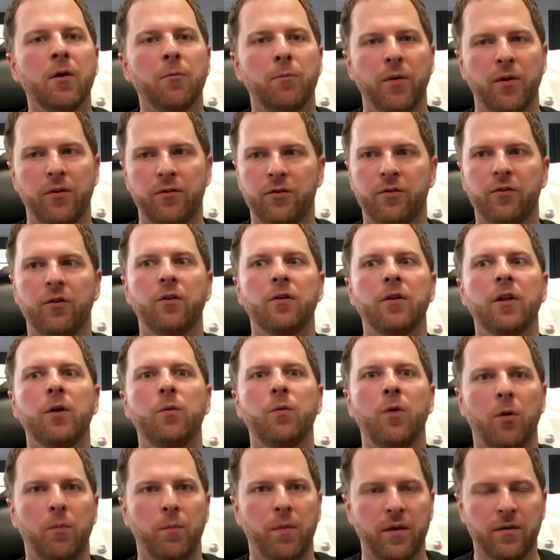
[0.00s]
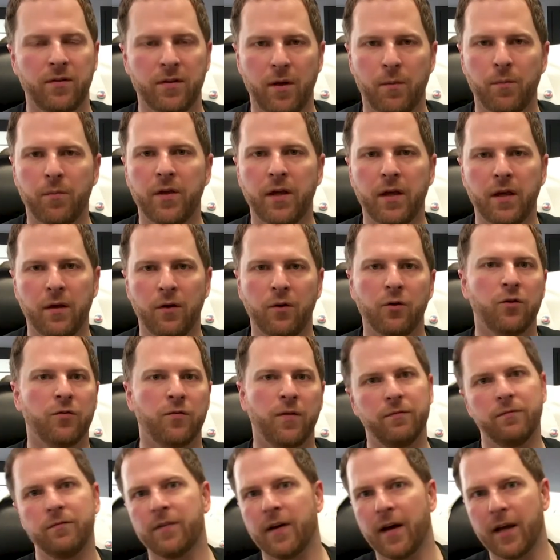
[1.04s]
but certainly won't be something whose
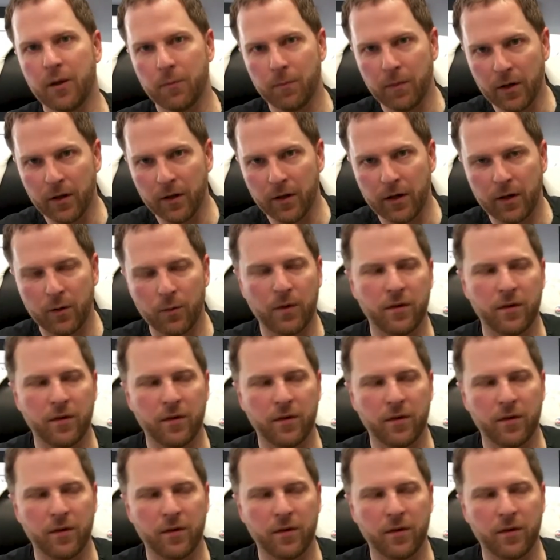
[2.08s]
viability,